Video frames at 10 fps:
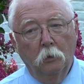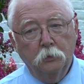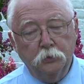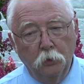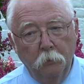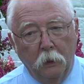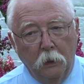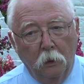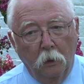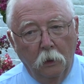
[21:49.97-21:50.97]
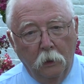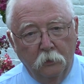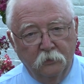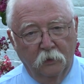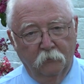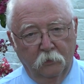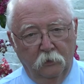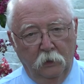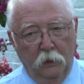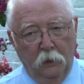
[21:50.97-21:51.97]
Germany in
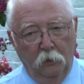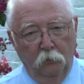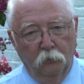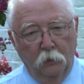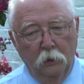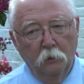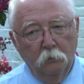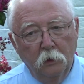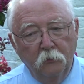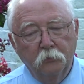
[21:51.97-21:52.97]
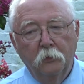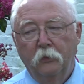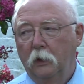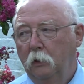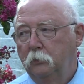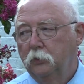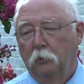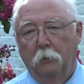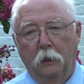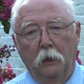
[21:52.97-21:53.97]
1783 and lives with him in
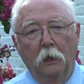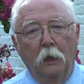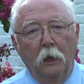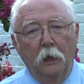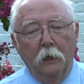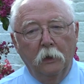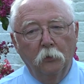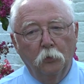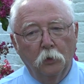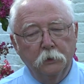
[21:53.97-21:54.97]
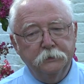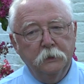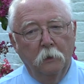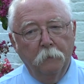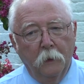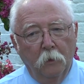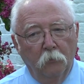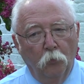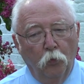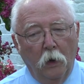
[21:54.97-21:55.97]
Germany. In other words,
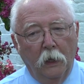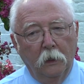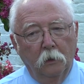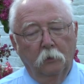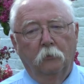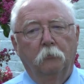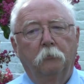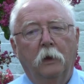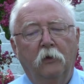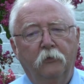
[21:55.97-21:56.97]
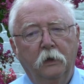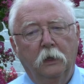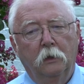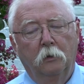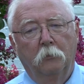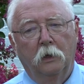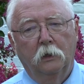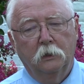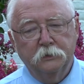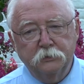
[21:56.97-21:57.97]
while African
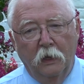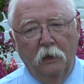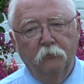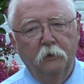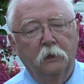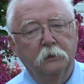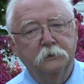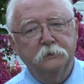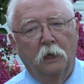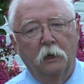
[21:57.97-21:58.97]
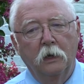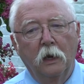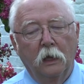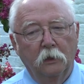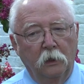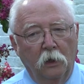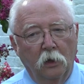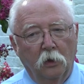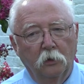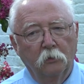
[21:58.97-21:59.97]
Americans or Africans are not
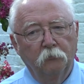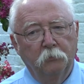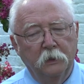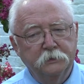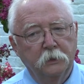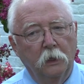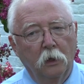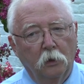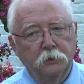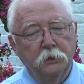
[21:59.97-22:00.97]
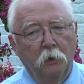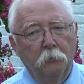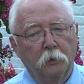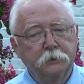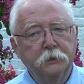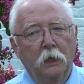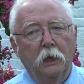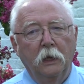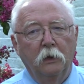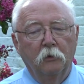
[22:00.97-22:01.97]
present in large numbers
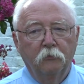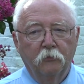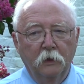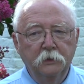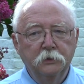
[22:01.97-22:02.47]
in the French